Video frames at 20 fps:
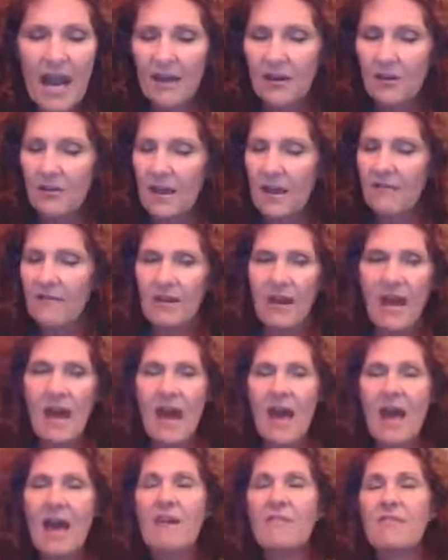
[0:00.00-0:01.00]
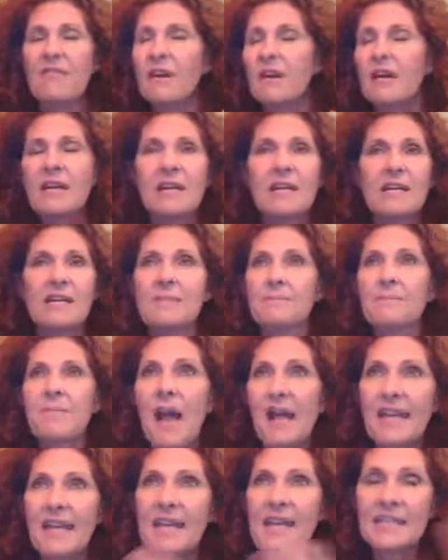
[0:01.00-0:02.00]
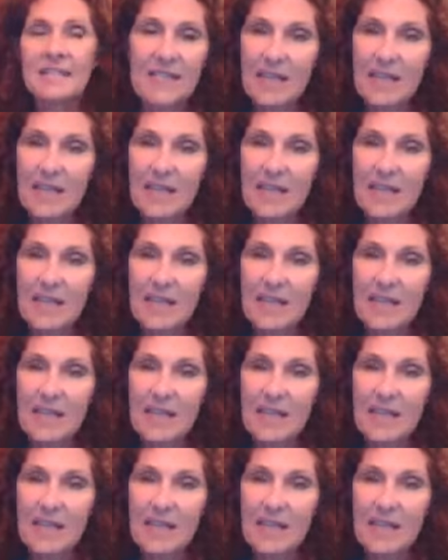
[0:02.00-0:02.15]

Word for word: I don't have, I have, I can't